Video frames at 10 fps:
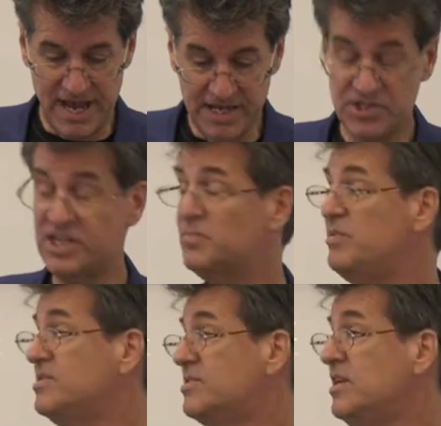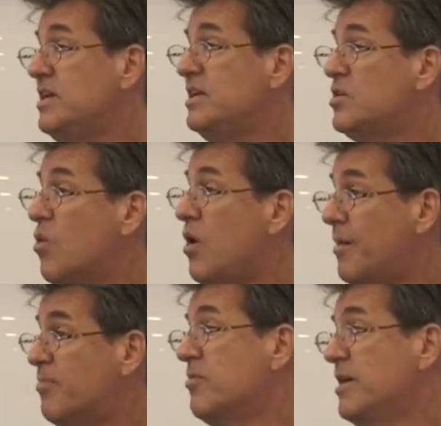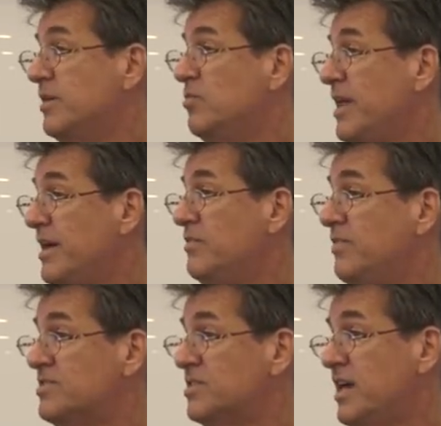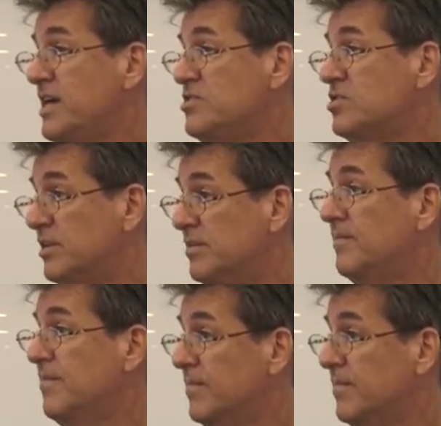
HSBC cooperated with that investigation.